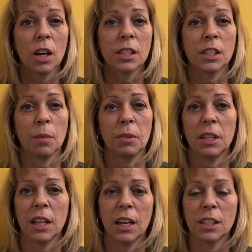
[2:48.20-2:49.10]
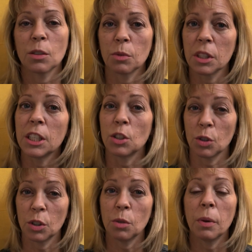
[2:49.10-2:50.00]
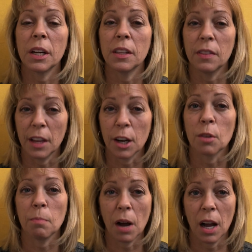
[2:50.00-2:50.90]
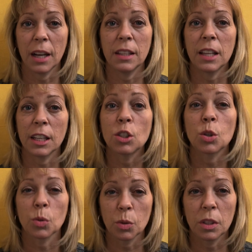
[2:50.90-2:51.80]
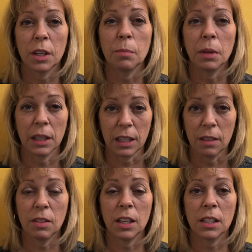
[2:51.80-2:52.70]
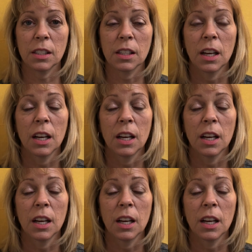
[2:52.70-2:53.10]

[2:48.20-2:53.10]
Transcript: something that isn't really true, but in their mind, they truly believe this.